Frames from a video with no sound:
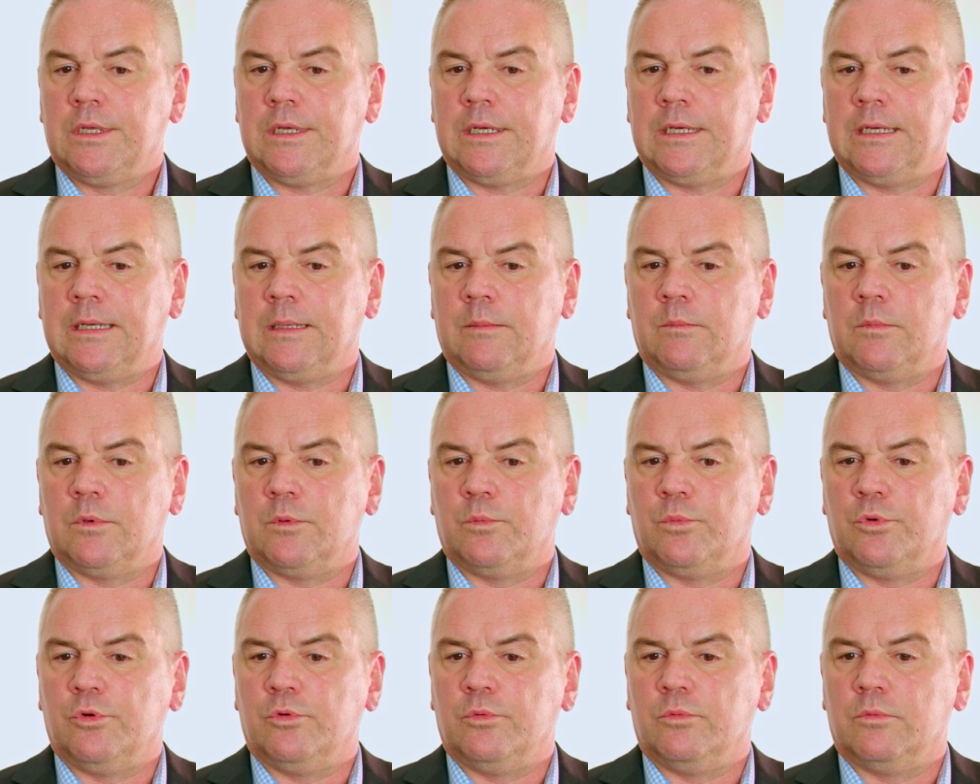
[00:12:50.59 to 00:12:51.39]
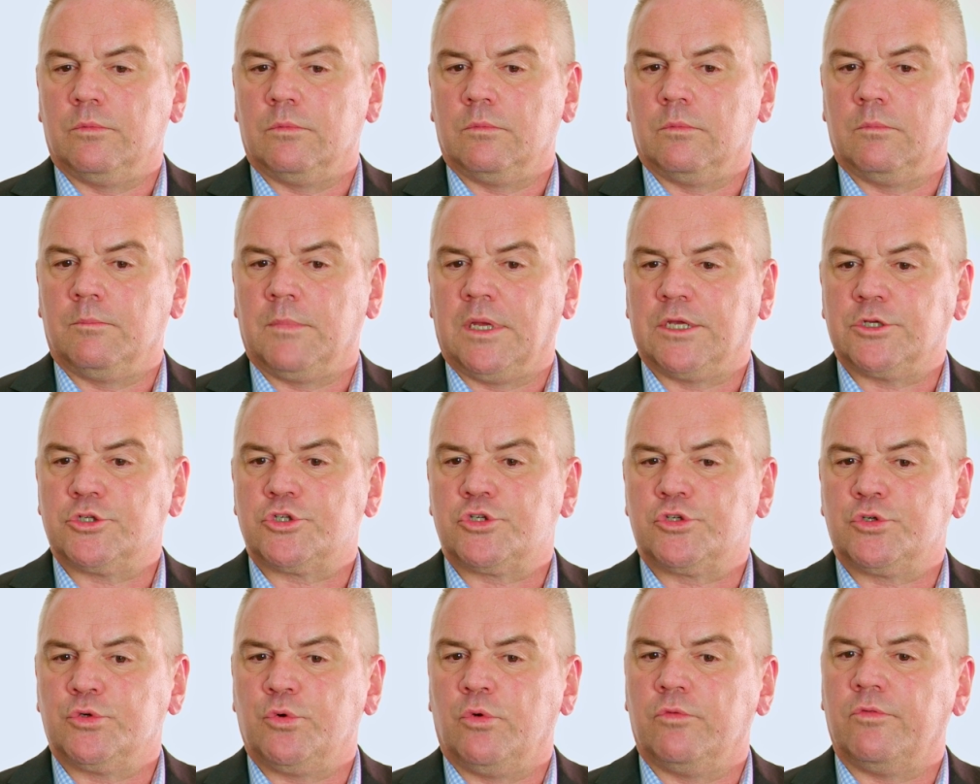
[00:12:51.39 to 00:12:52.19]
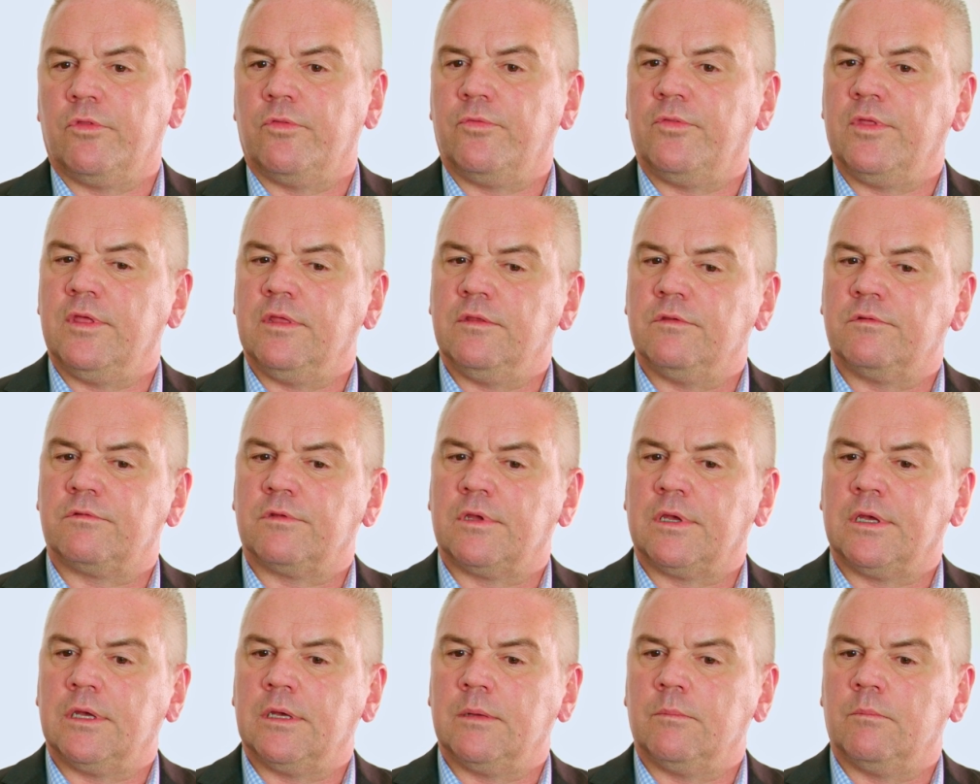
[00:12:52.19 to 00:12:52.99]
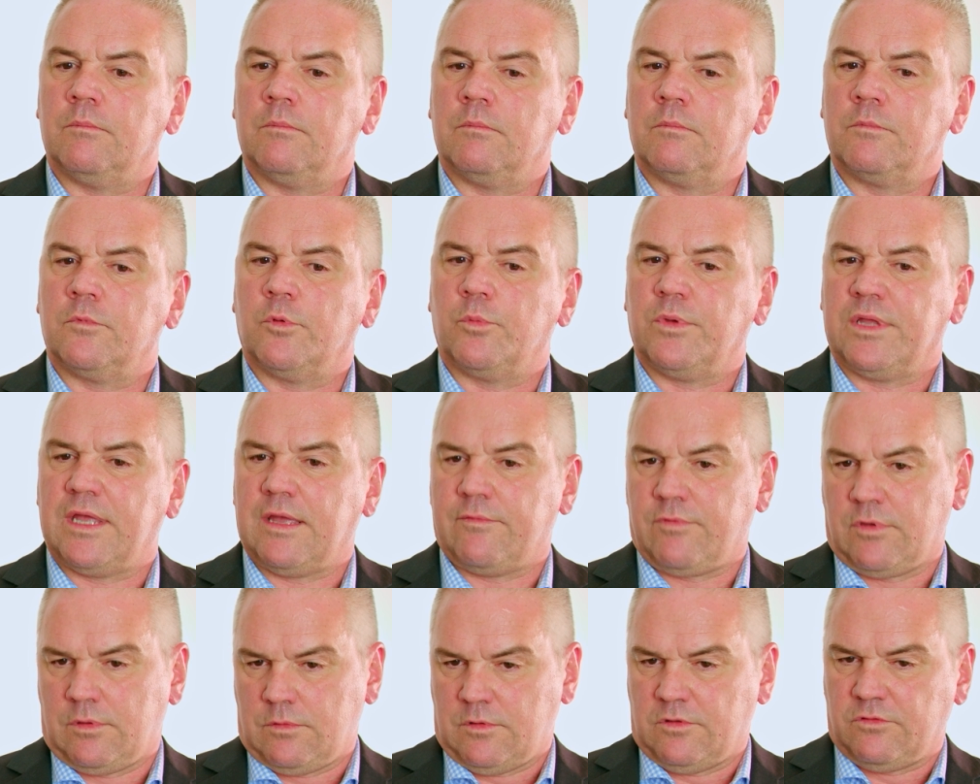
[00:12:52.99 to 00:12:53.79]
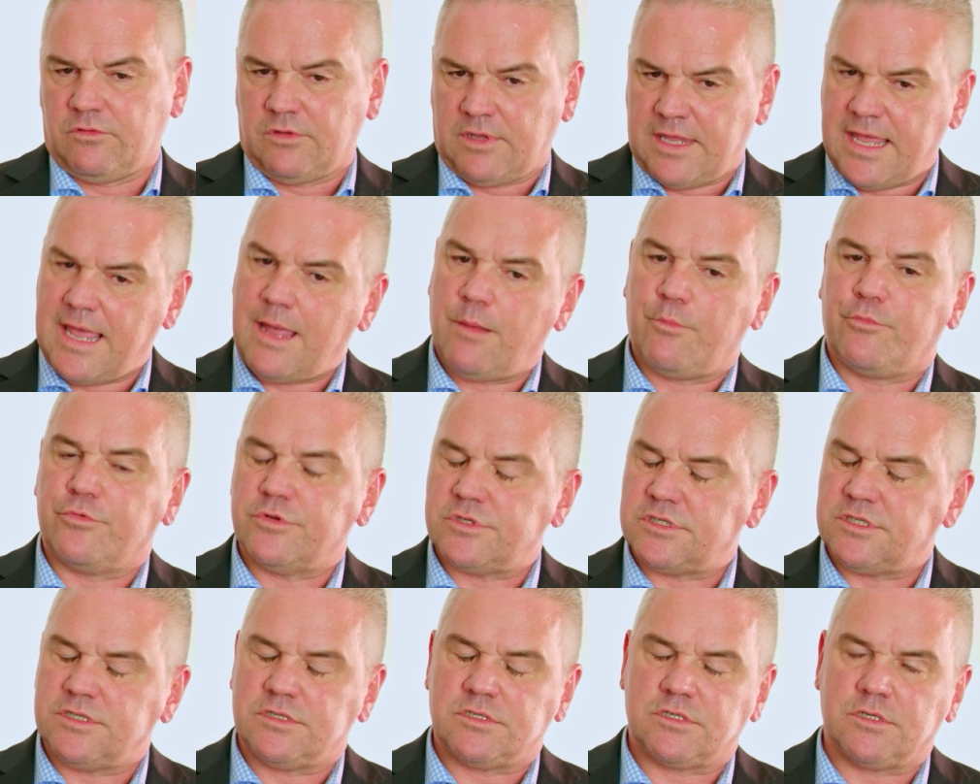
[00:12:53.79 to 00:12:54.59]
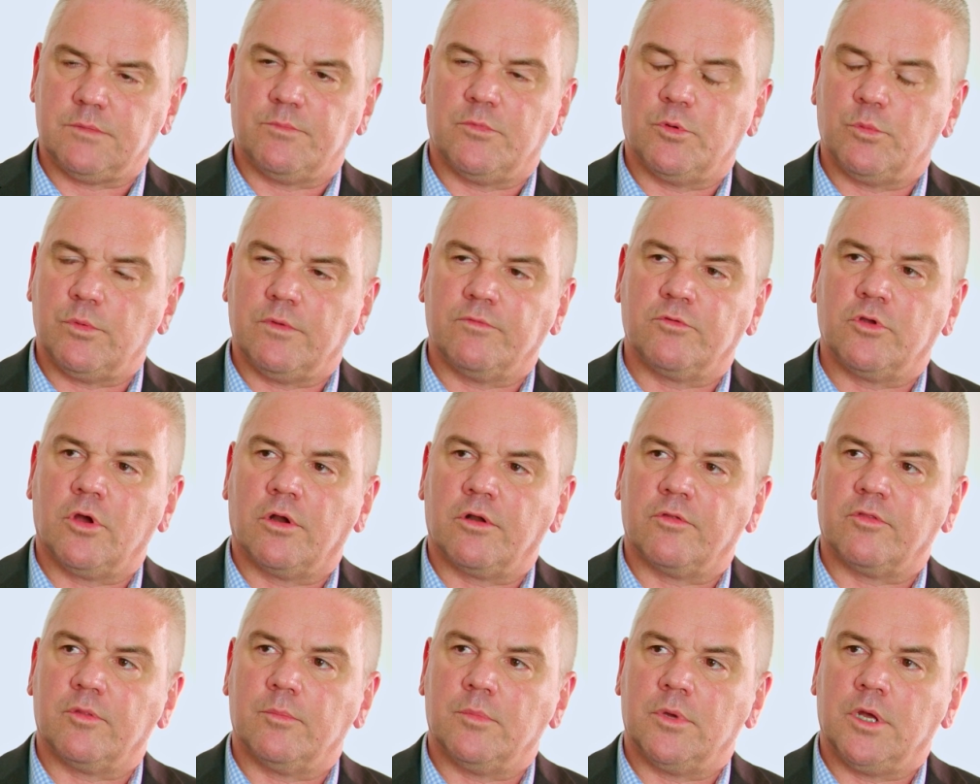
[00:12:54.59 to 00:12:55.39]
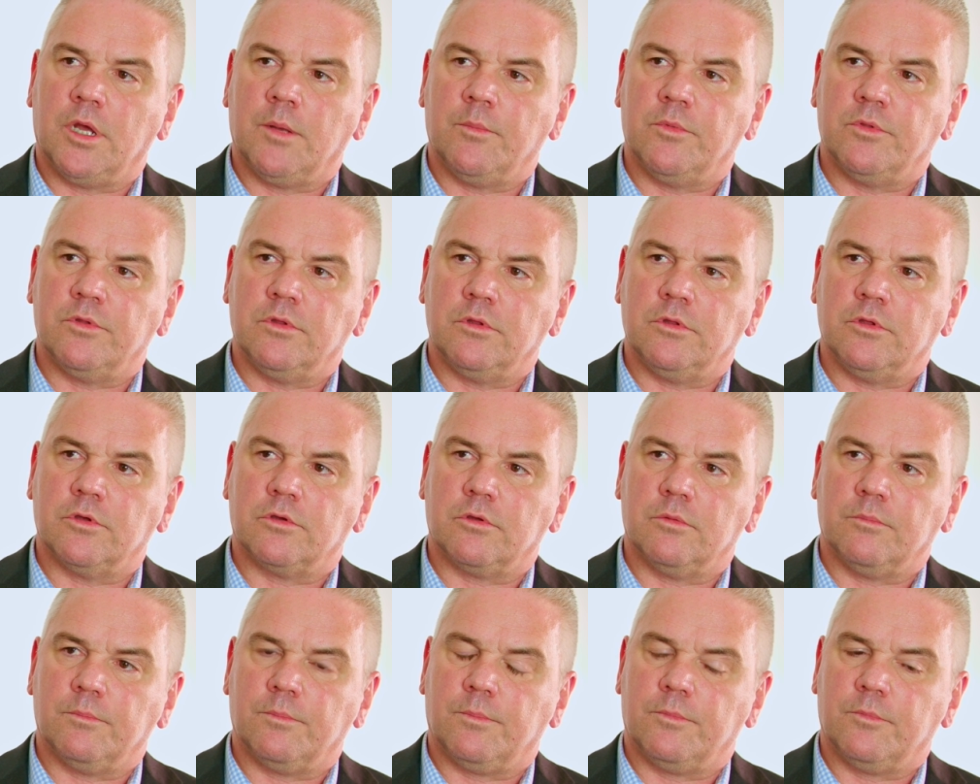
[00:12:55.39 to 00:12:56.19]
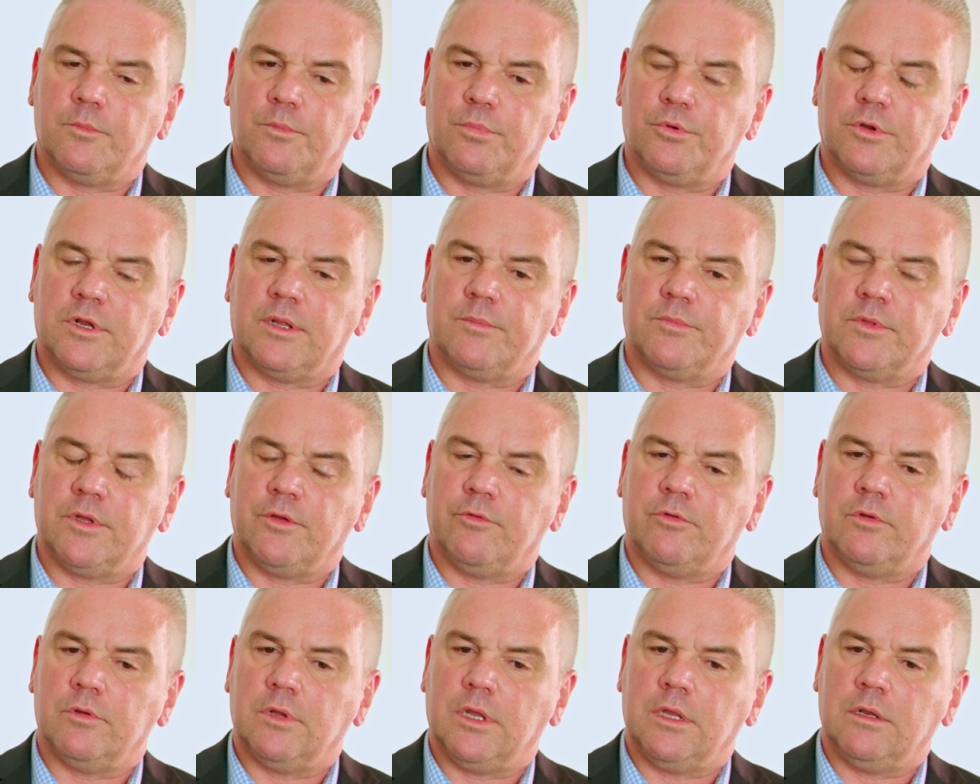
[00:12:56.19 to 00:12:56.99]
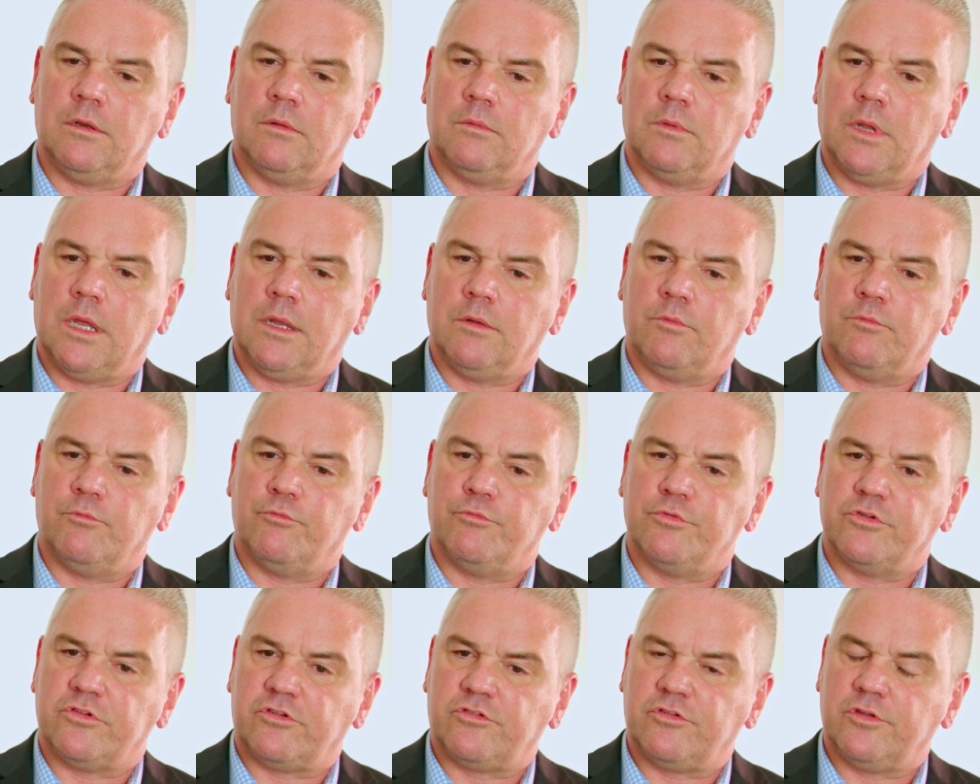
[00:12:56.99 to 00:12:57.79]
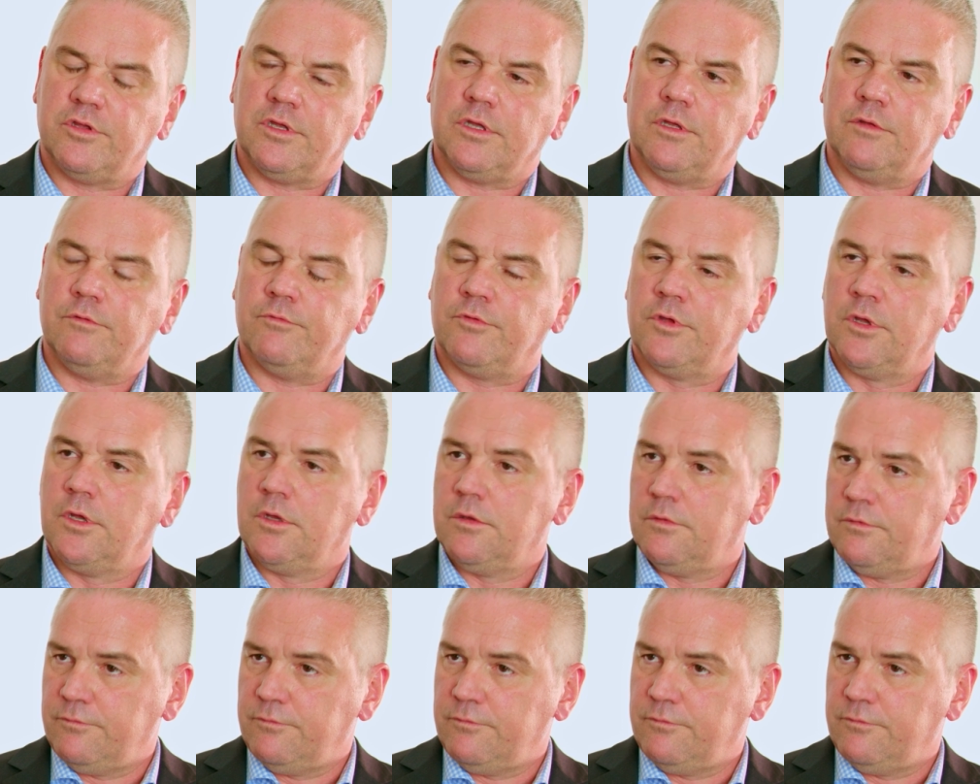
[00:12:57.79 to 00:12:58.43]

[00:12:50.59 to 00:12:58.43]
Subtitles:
we'll make sure that there's a camera system that we've got at the moment that you can put up there and receive